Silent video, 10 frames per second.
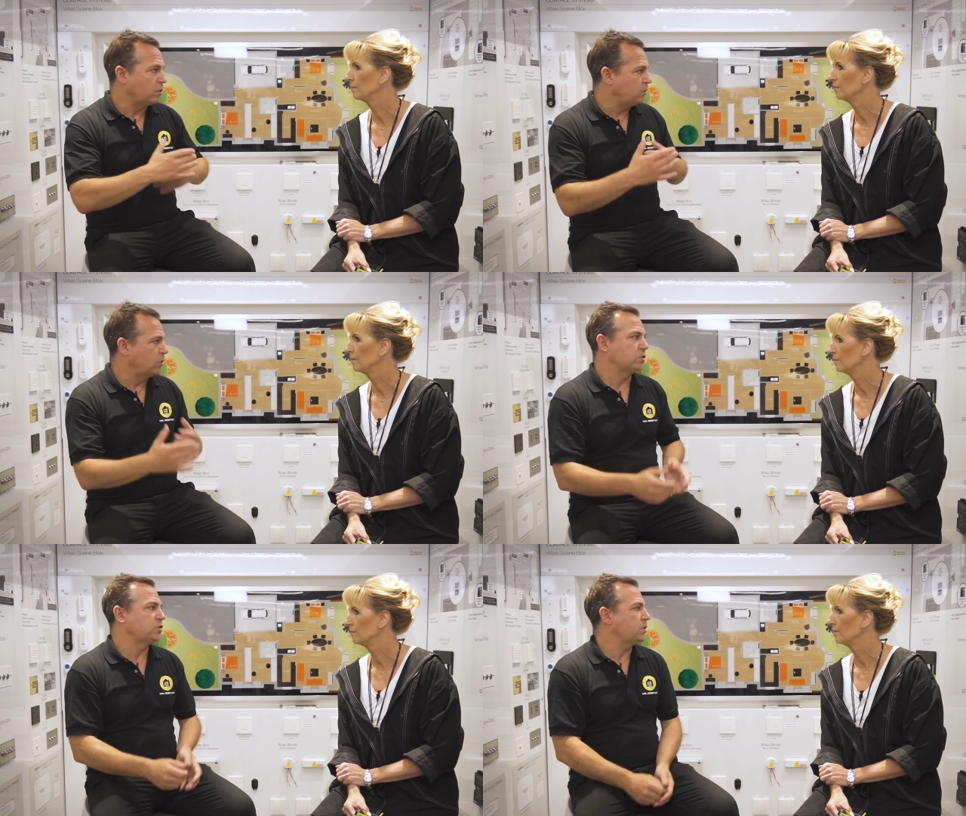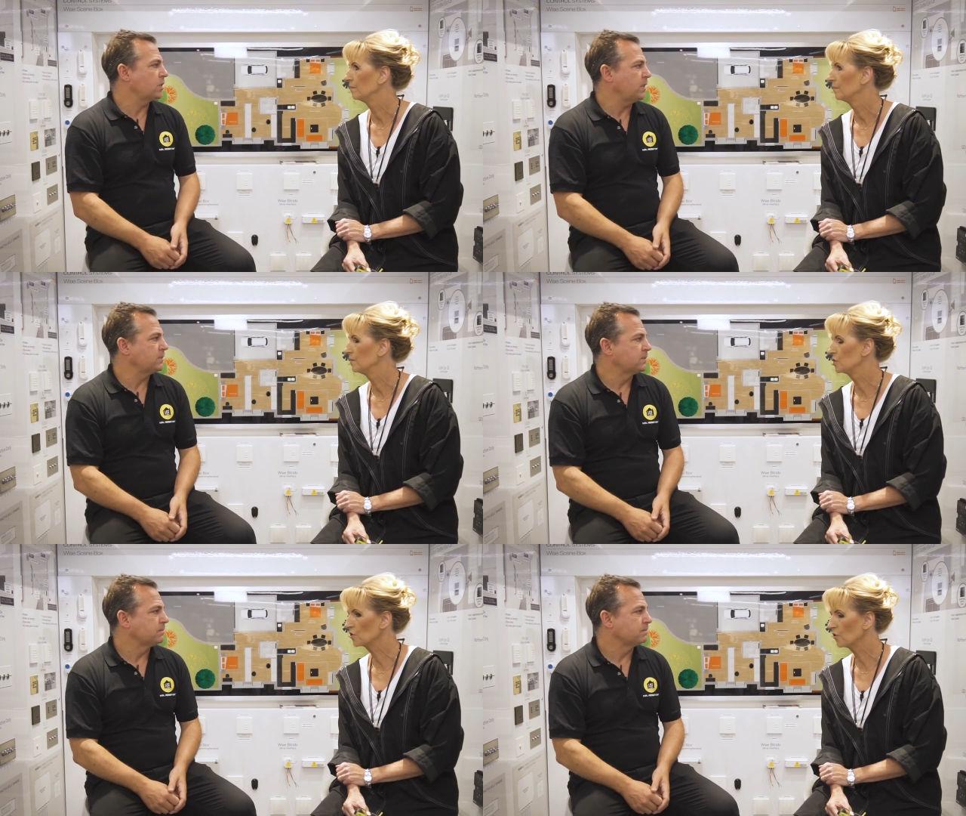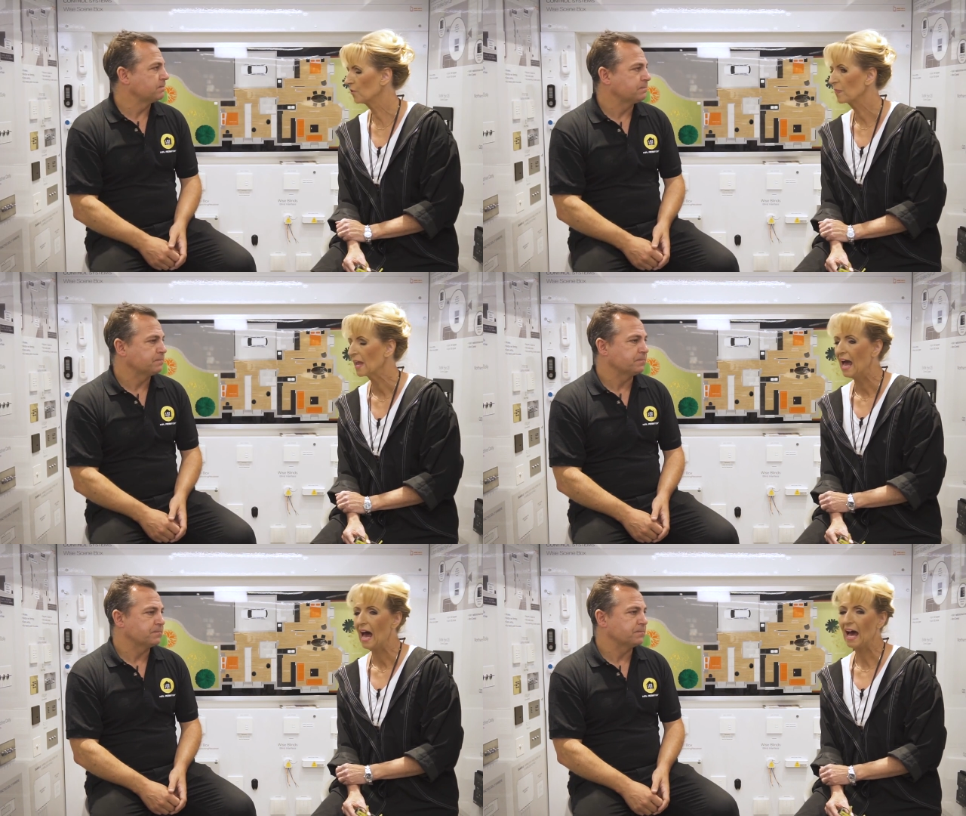Speaker 1: got a lot of circuits.
Speaker 2: Sure.
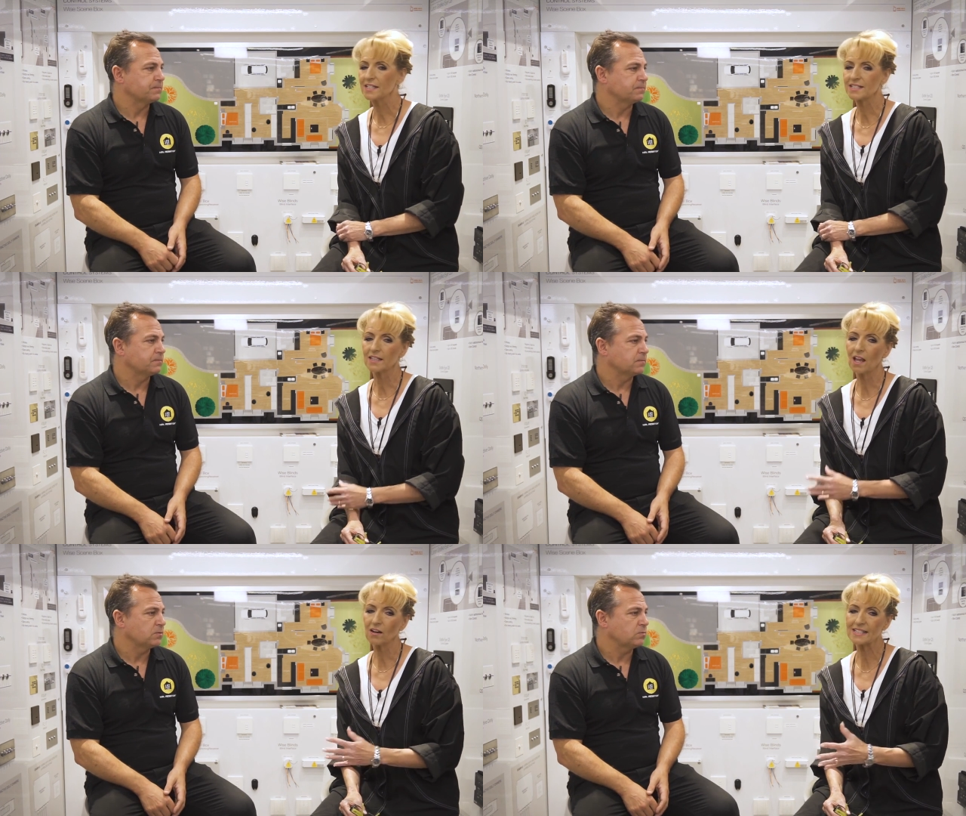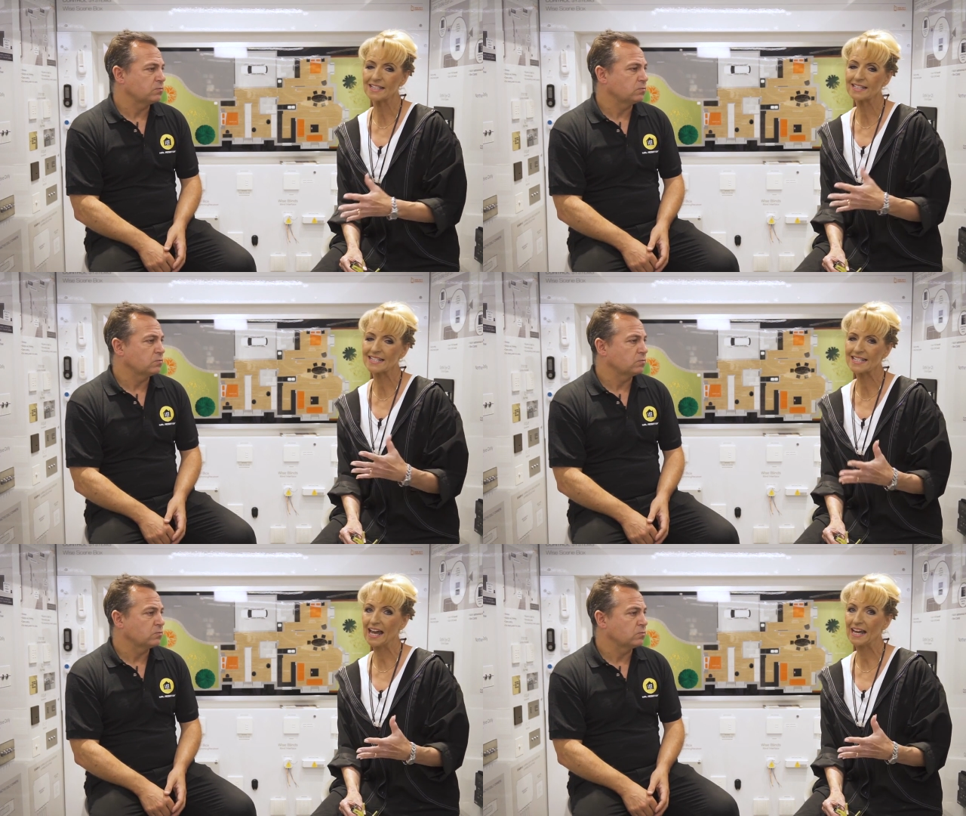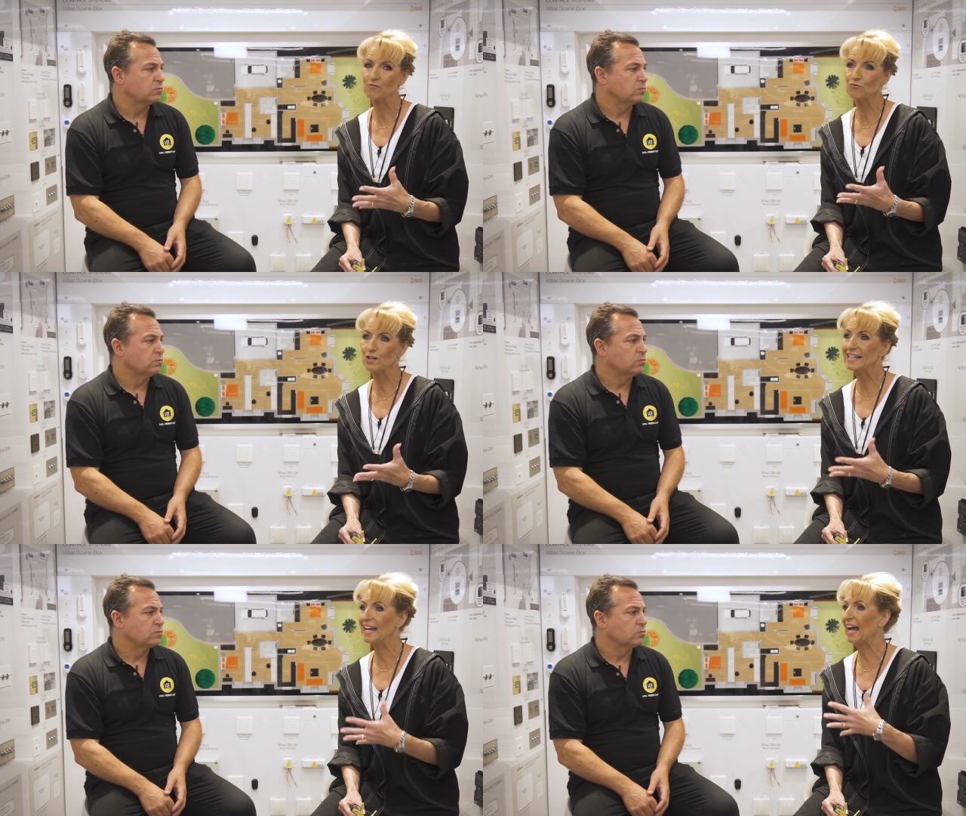And lighting today
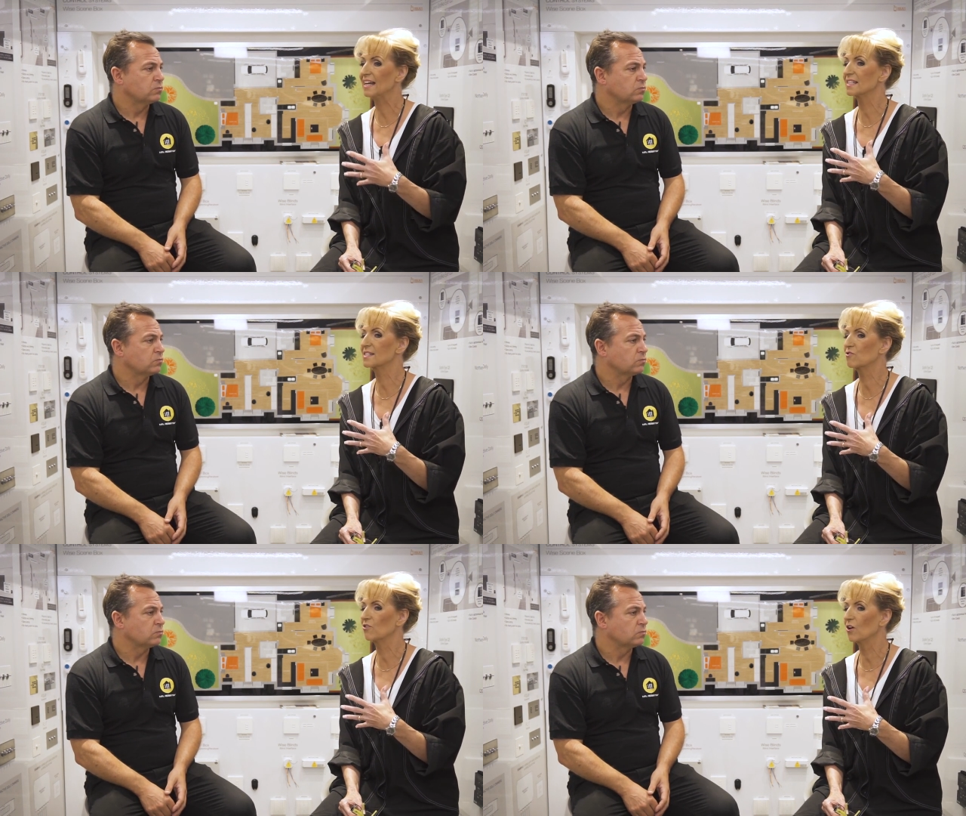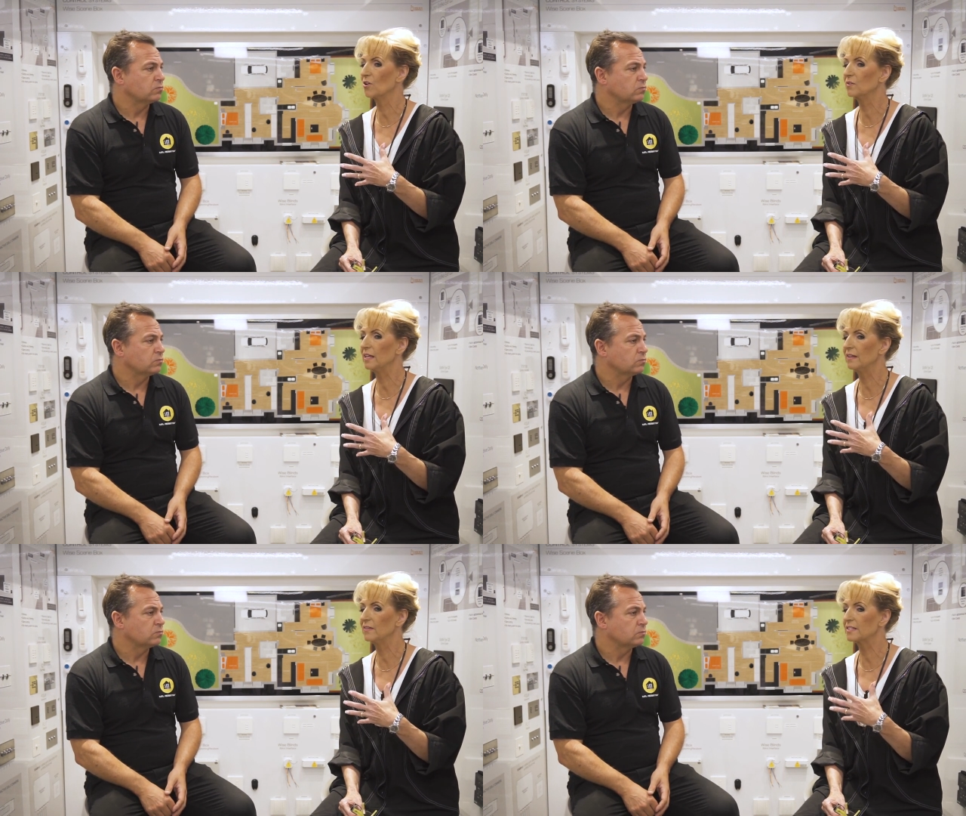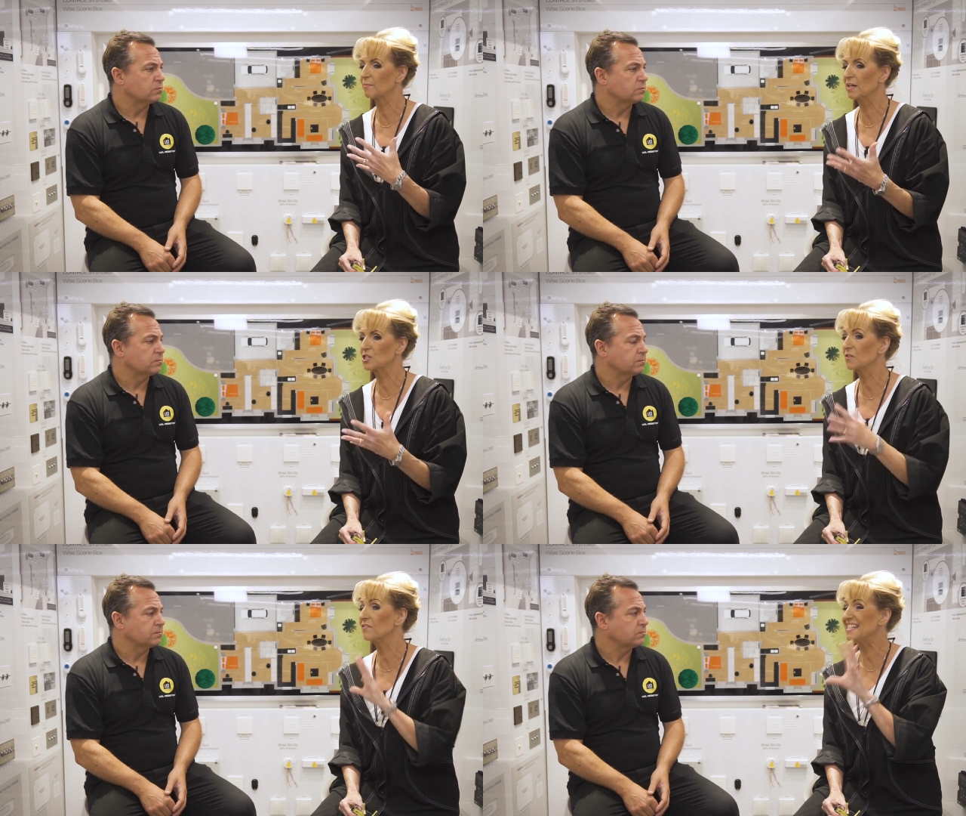really has grown in the
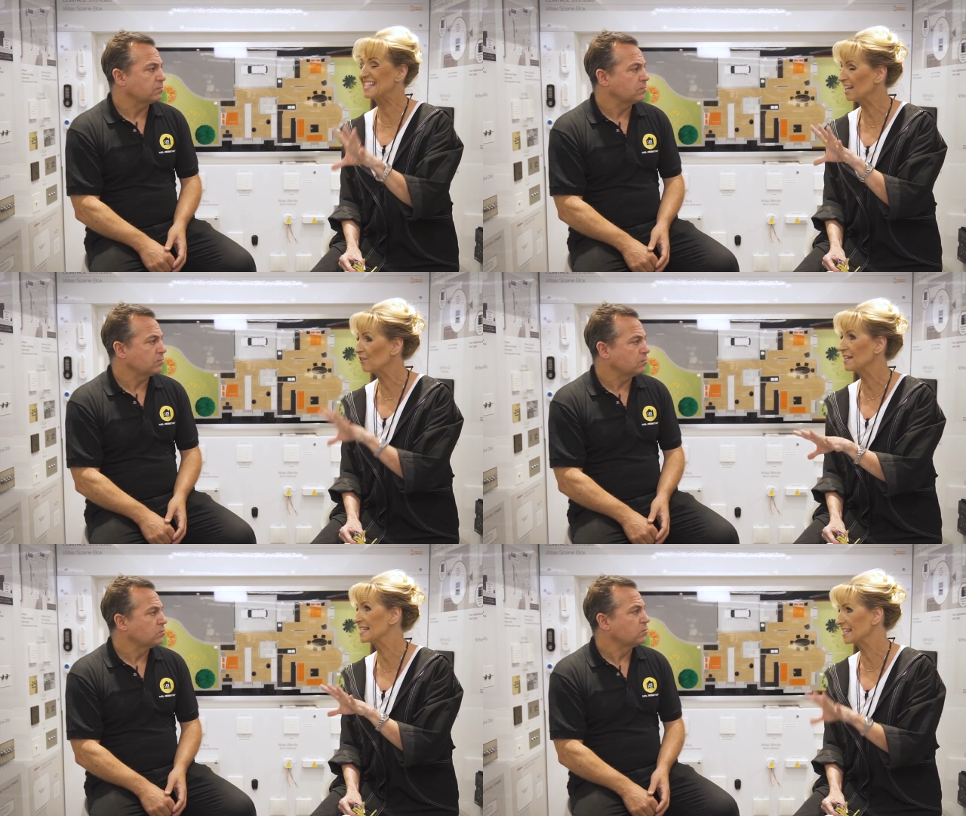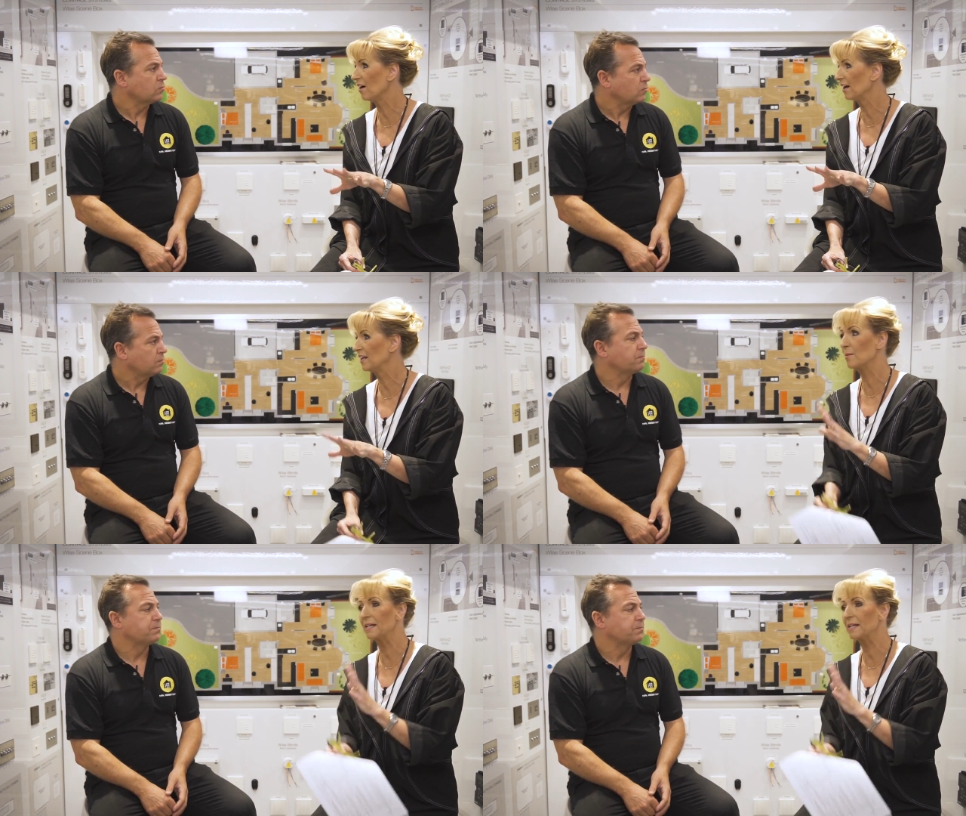dimension of interior design. I